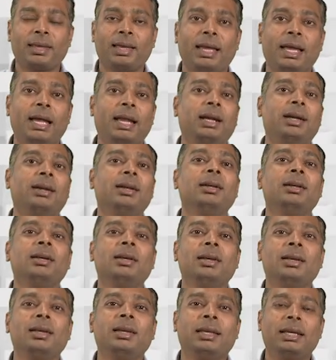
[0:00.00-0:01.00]
And
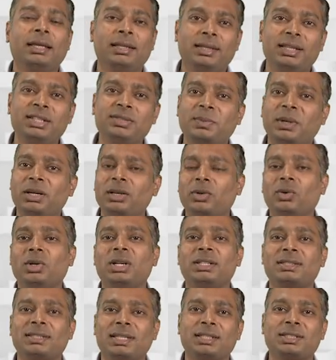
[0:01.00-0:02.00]
in this
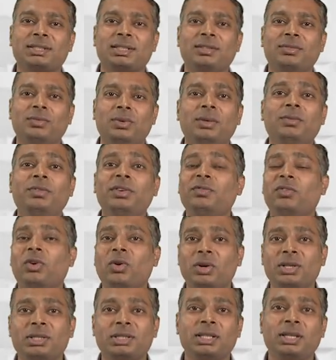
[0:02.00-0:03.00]
particular session, we'll be
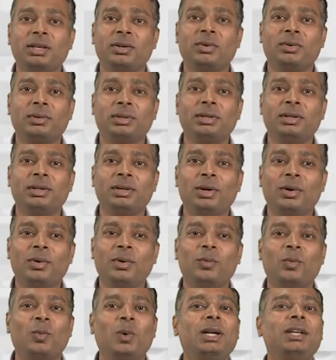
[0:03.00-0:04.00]
focusing on
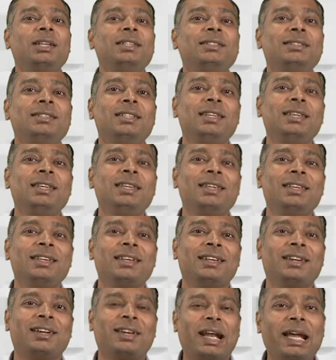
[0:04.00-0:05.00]
what is the
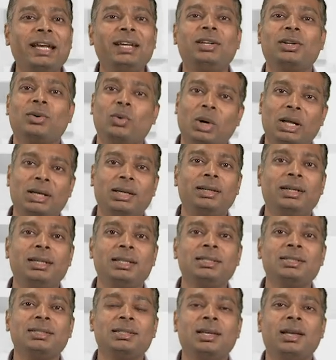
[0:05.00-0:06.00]
right
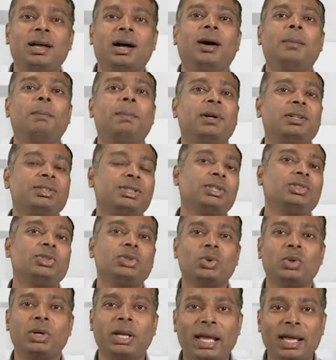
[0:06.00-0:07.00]
qualities a person
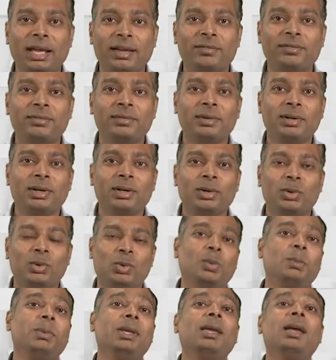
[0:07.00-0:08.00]
should have
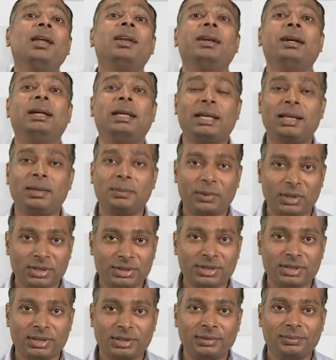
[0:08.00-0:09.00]
to be a retail
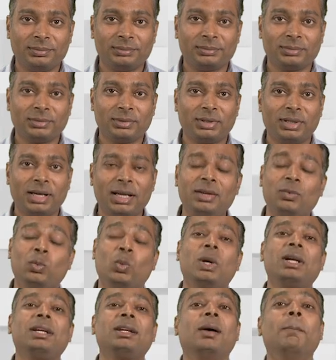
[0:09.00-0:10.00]
person, right?
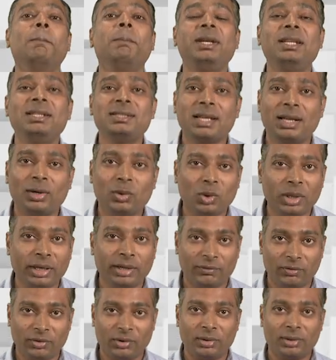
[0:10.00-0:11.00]
What companies are looking
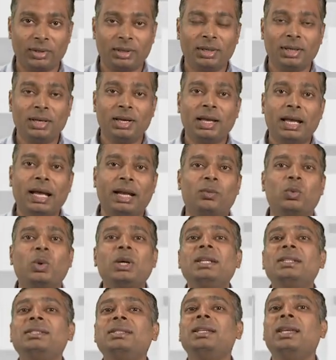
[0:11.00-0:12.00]
for, and
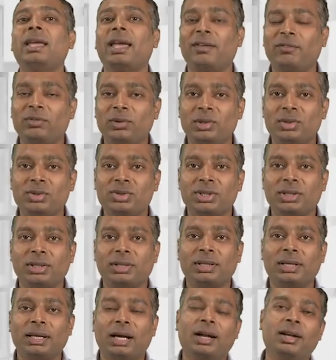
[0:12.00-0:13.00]
what is the evolution
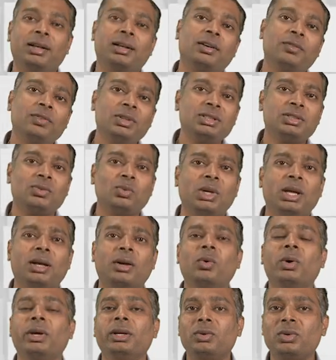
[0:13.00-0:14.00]
under which we are
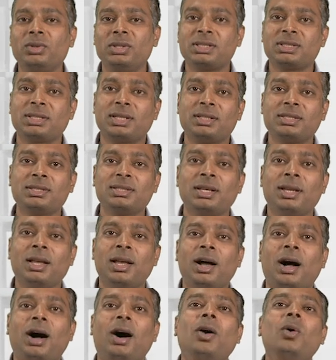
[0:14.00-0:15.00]
going to discuss
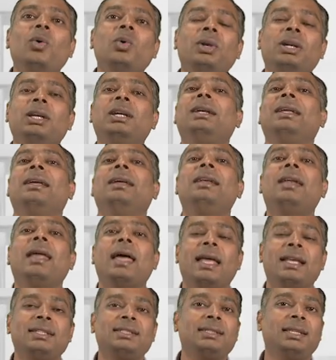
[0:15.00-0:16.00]
how retail
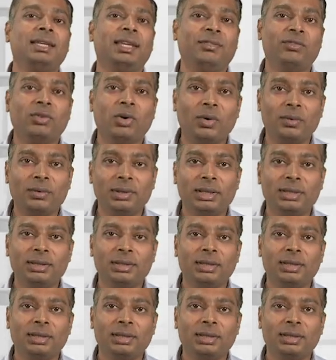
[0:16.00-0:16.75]
has evolved.